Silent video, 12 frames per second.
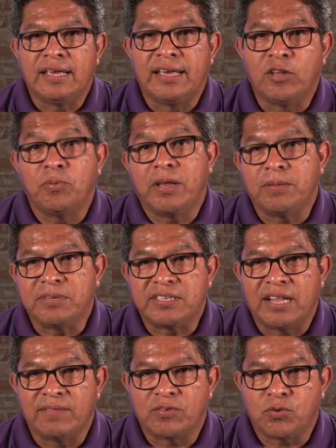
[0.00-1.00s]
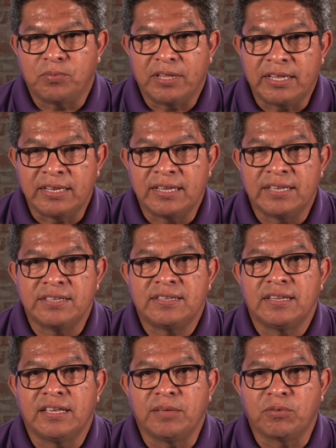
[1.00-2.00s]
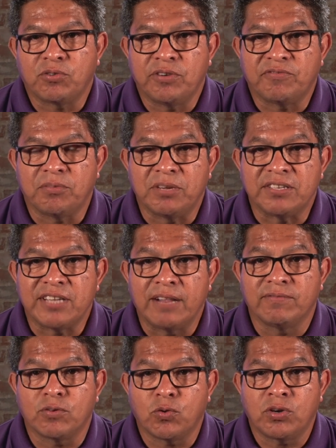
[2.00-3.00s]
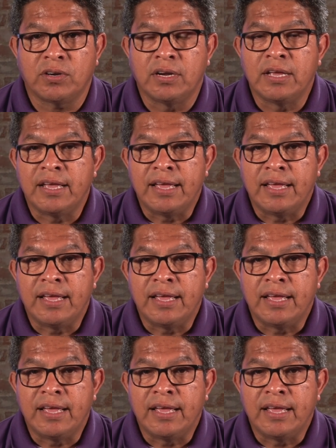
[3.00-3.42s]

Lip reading: Hello, my name is Salvador Melendez, immigrant from El Salvador.